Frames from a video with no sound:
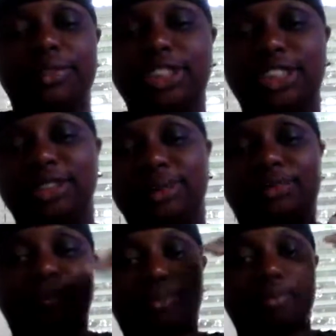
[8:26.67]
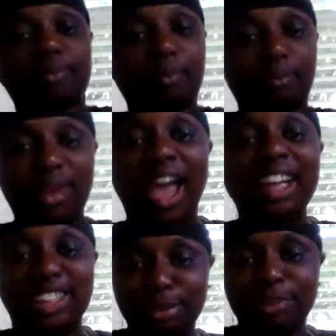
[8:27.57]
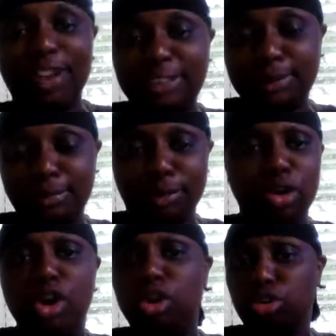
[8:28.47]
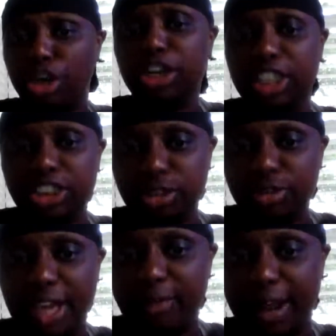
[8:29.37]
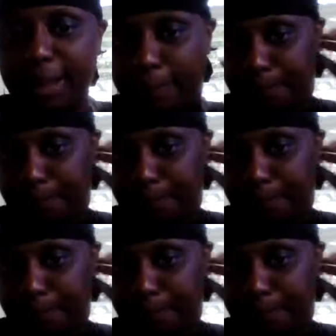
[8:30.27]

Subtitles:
Excuse me. I supervise people who currently do that, right?